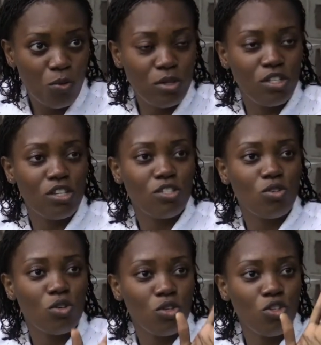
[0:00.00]
which
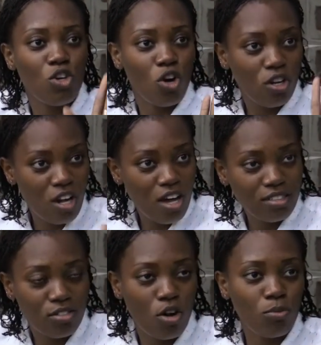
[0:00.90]
is your
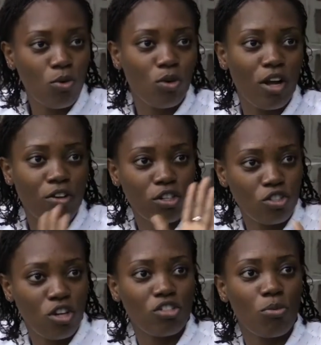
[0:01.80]
long-term goal or your
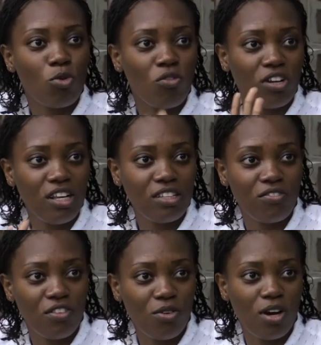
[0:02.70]
short-term goal for the
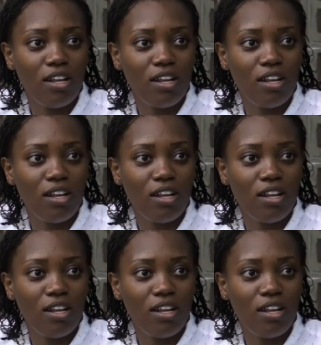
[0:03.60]
interviewer,